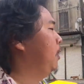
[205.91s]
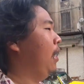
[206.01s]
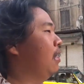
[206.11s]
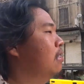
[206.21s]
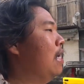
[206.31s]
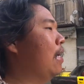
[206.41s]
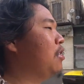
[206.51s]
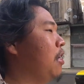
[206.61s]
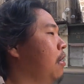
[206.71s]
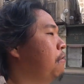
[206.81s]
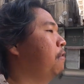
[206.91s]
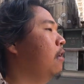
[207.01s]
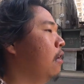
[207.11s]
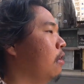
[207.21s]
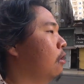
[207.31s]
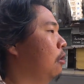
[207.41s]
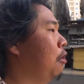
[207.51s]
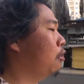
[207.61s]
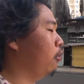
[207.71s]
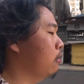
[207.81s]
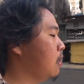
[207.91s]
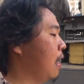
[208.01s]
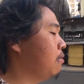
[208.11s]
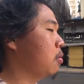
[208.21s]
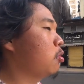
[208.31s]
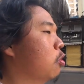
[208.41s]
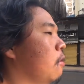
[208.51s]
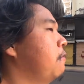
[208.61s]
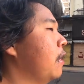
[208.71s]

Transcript: And it's as if the locals have some sort of